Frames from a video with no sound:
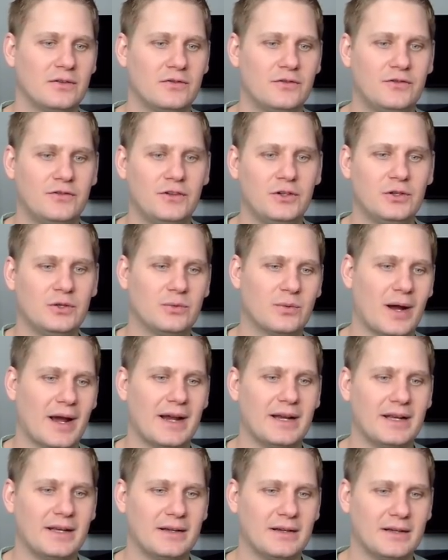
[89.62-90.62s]
food
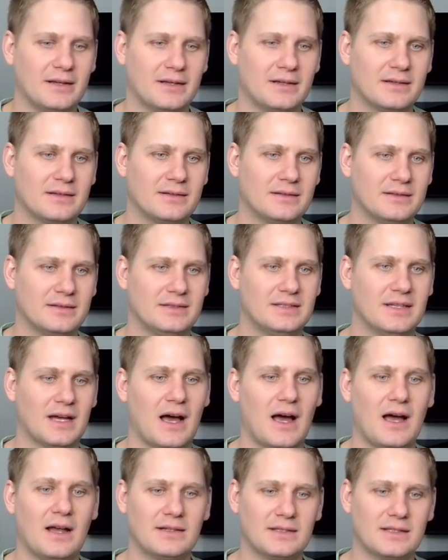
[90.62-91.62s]
rating
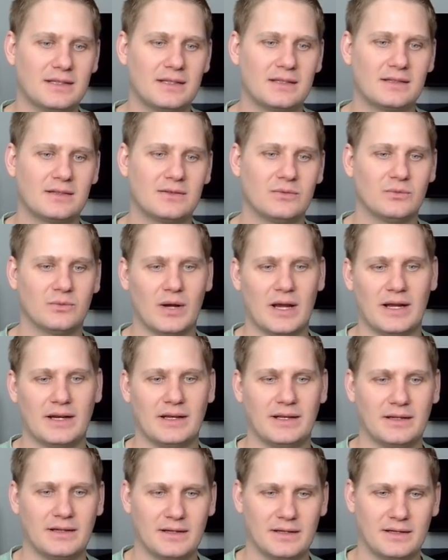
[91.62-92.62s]
dot
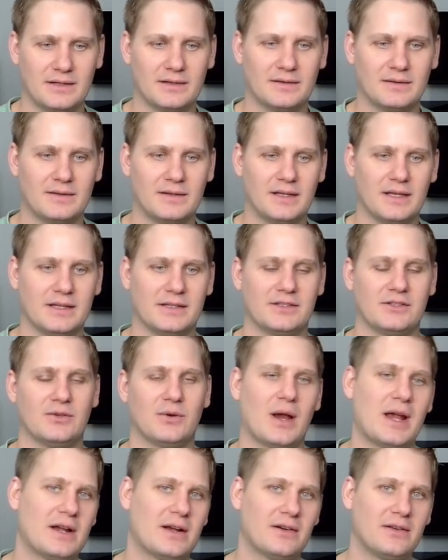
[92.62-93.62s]
rating is
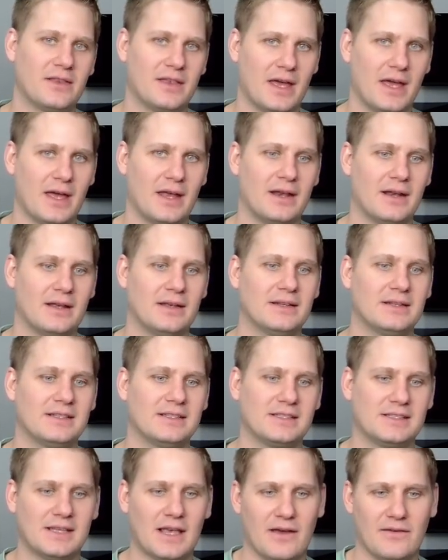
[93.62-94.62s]
greater than
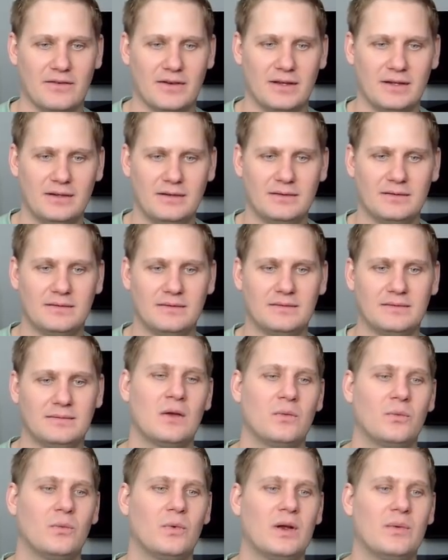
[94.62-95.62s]
7,
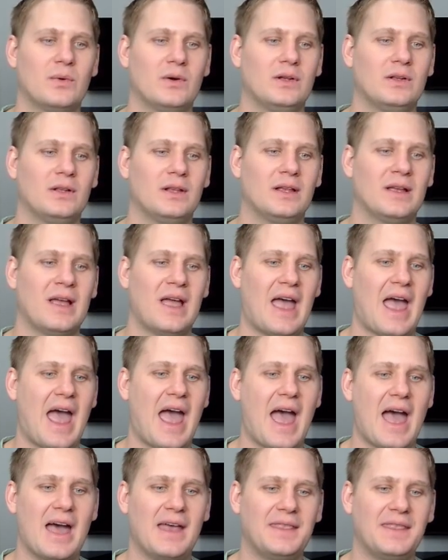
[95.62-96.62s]
we will
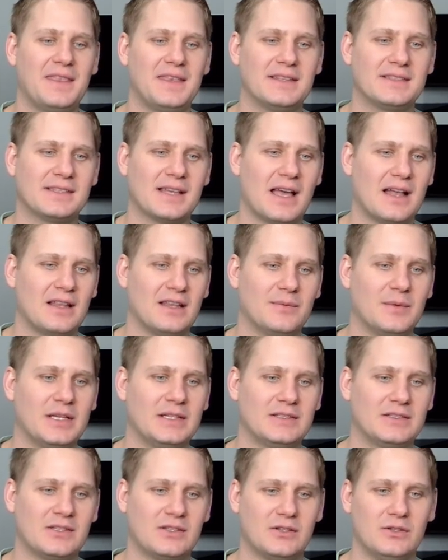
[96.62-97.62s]
add this
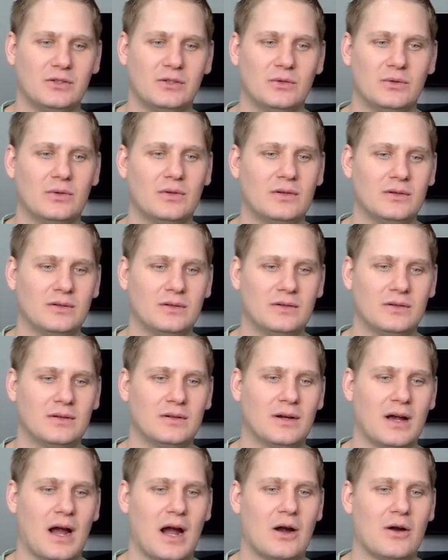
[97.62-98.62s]
element to
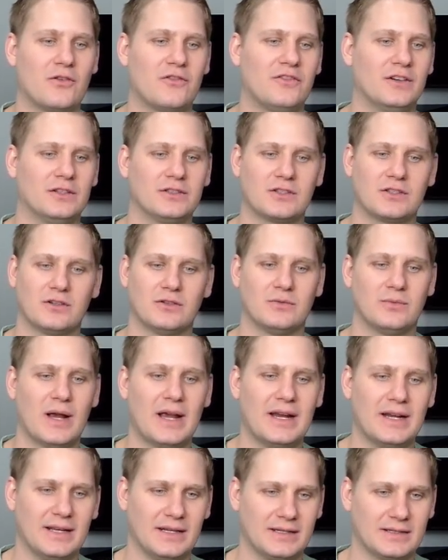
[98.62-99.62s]
our filtered
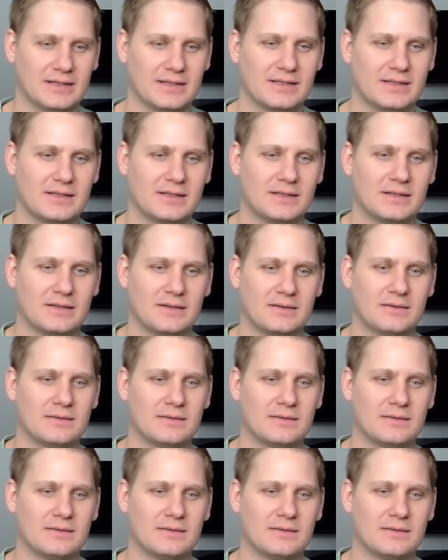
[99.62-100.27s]
ratings.